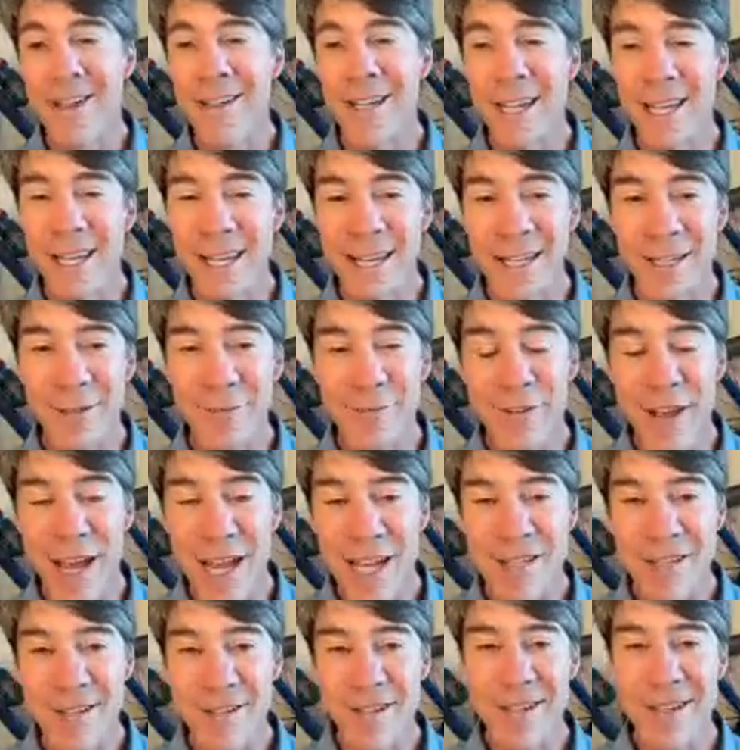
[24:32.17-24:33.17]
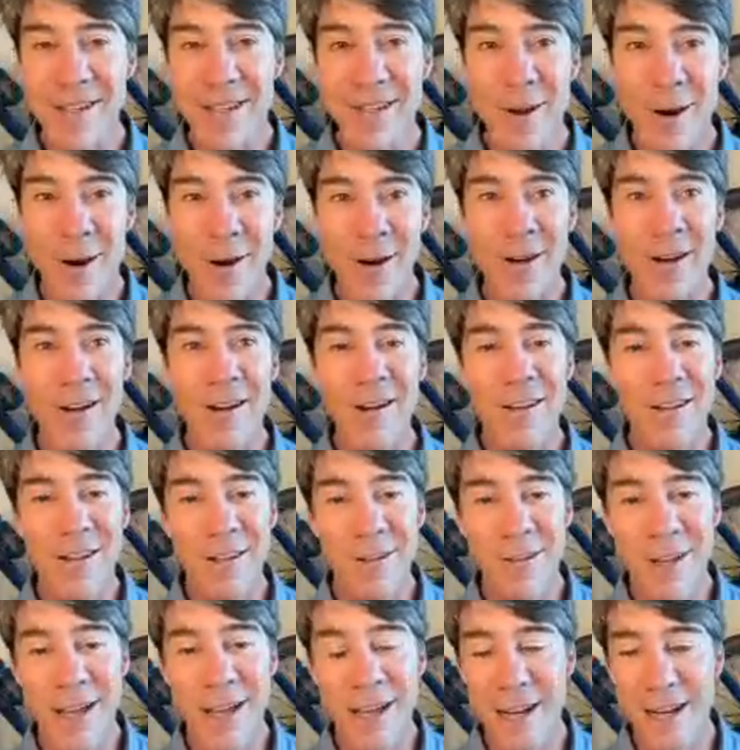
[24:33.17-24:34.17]
Getting faster is harder.
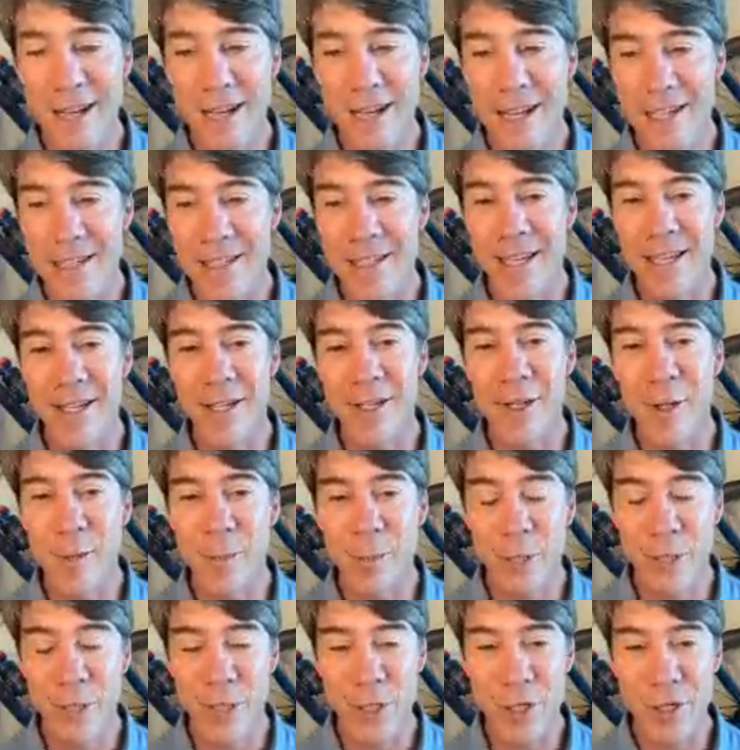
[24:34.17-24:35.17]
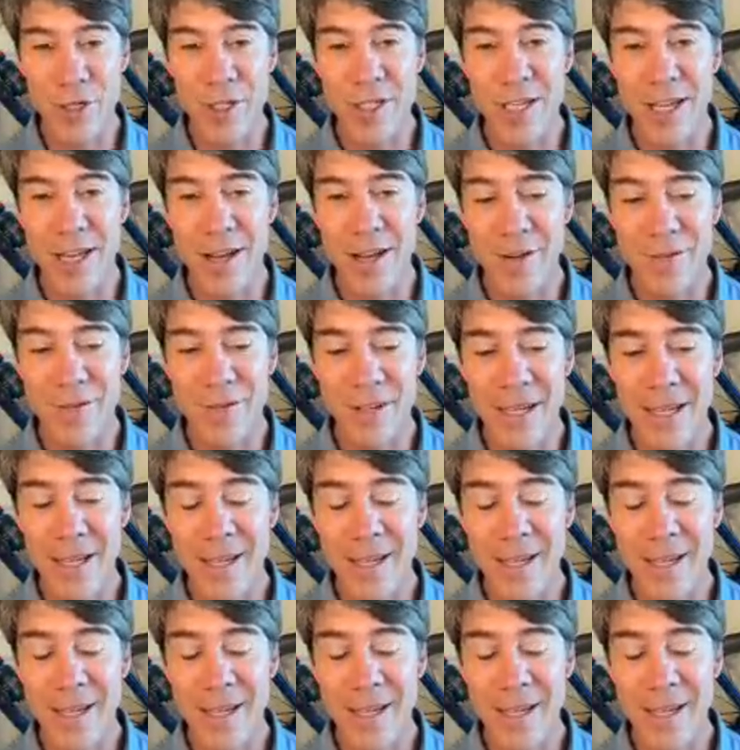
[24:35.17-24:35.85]
You got to continue to push yourself.